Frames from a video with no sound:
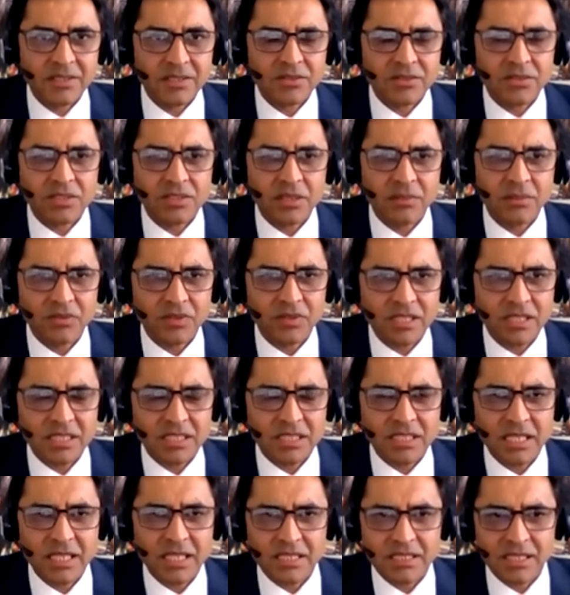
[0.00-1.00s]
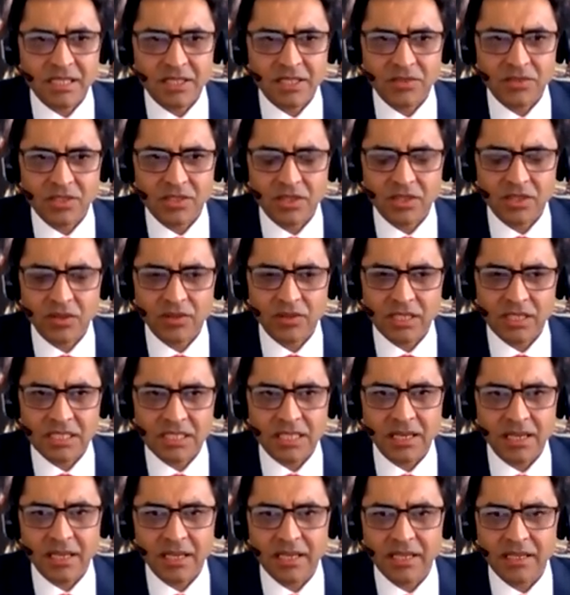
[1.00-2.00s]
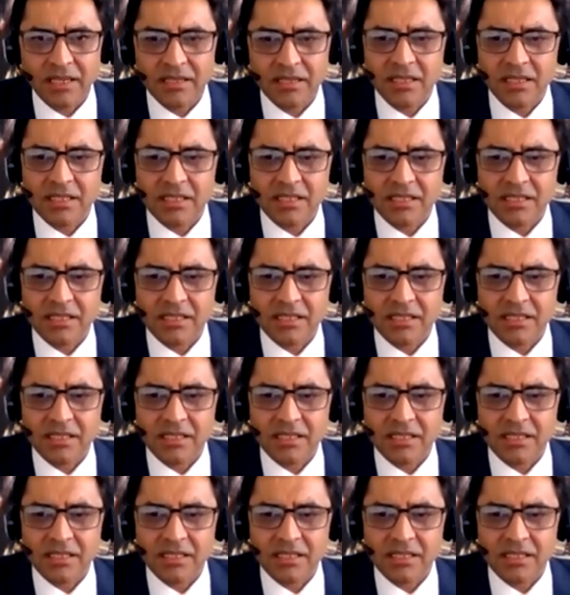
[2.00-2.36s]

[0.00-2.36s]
So some of these things that you see on this slide